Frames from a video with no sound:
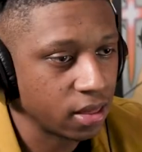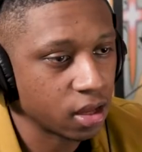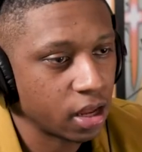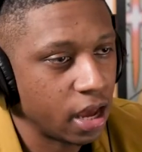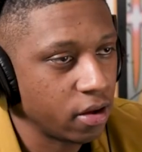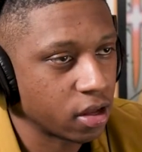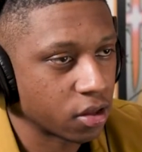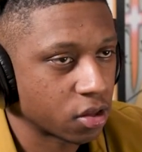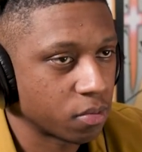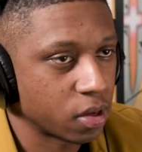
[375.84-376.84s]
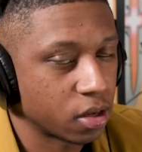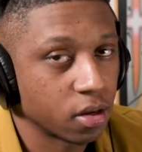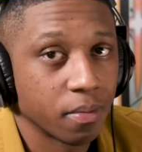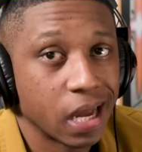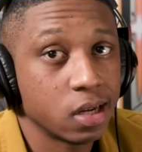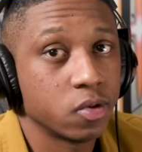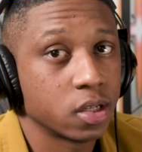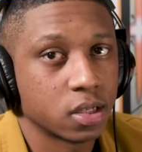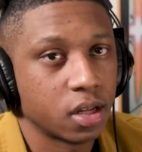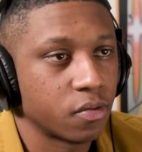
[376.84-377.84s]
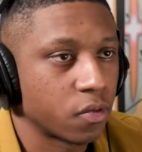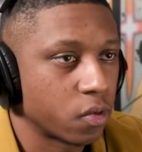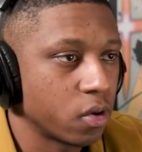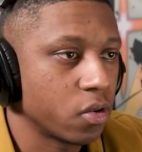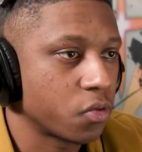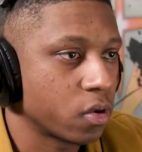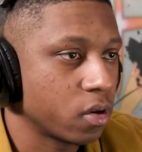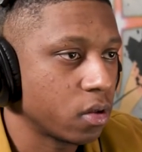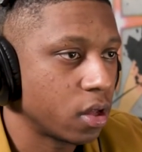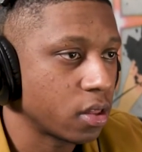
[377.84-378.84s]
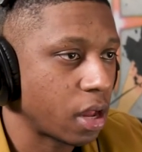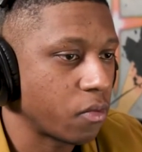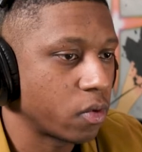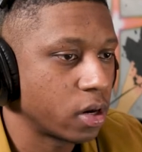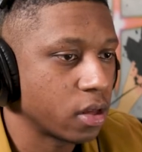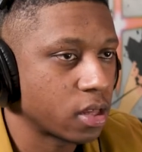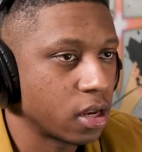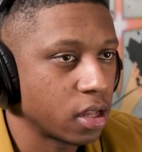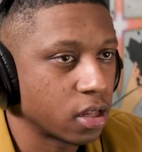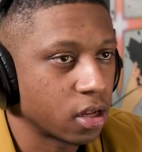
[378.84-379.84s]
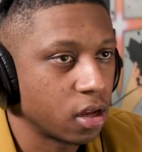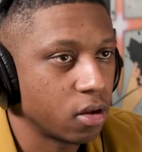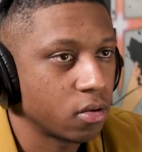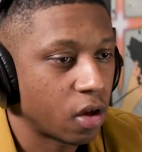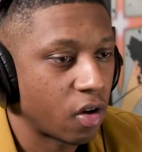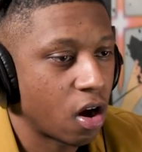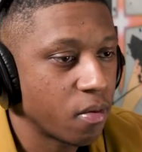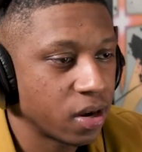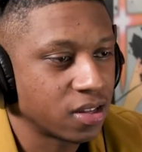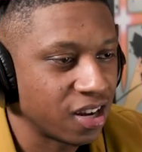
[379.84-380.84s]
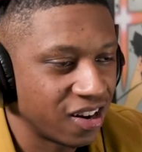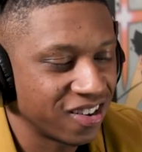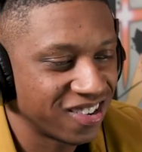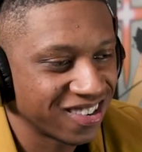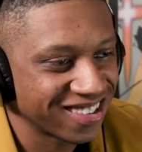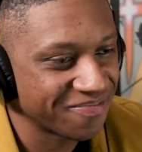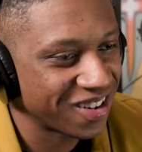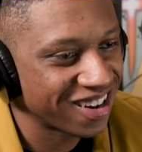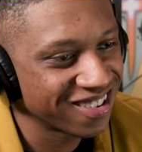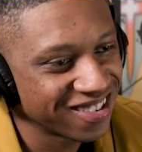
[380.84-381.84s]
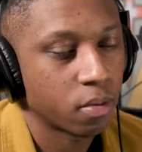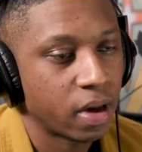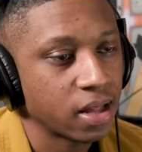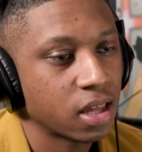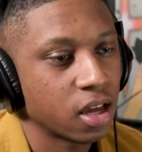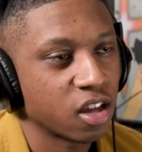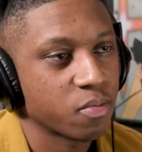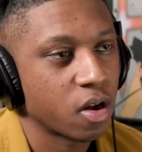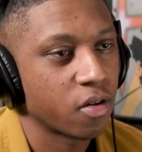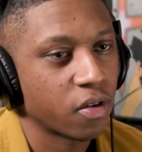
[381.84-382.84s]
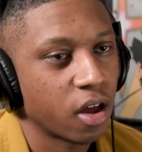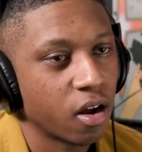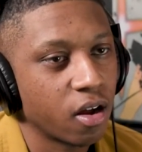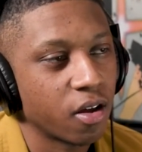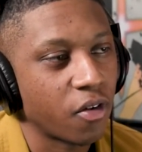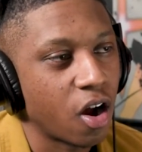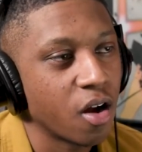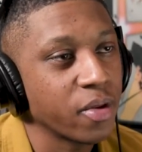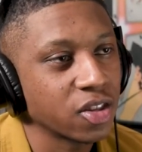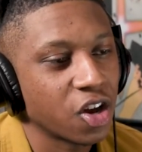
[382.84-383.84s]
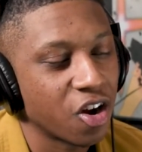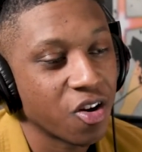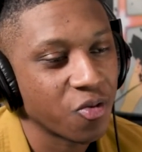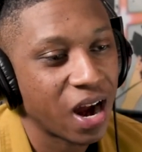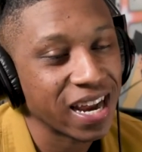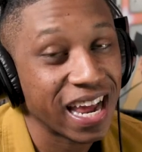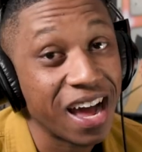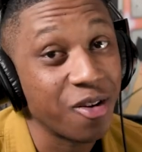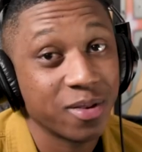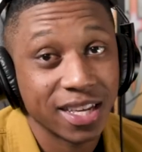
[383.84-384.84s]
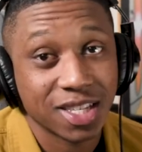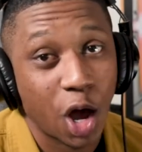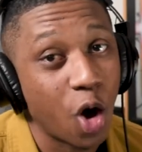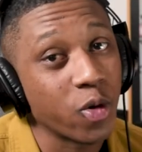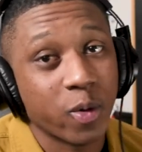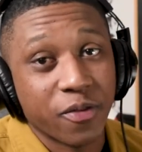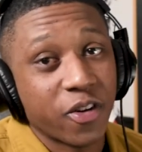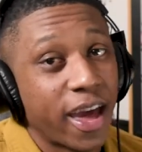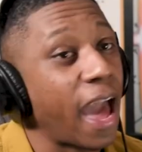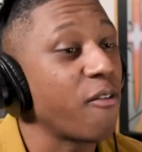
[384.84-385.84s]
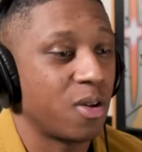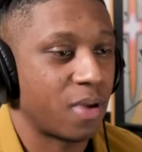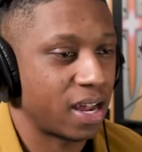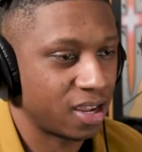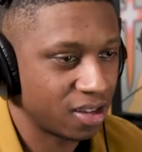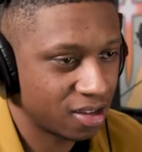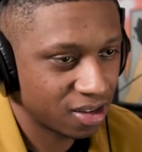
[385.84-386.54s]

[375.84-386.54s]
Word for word: I think the Eldians should be the main ones living for real, for real. It's everyone else that need to go. If Armin turns, bro, my thing is, bro, if Eren, if Armin turn right now, it's over with for everybody.